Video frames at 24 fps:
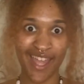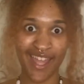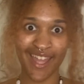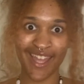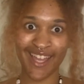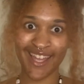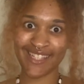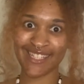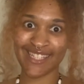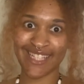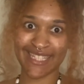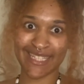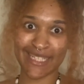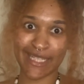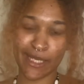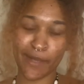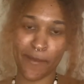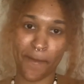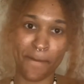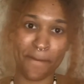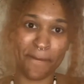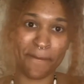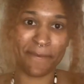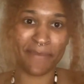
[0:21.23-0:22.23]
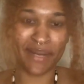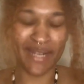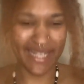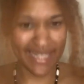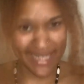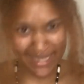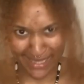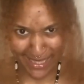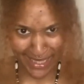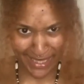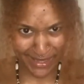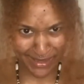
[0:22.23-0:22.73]
as y'all see by the
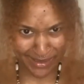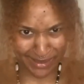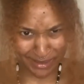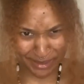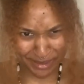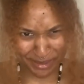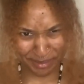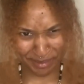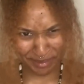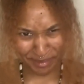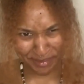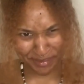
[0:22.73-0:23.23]
title,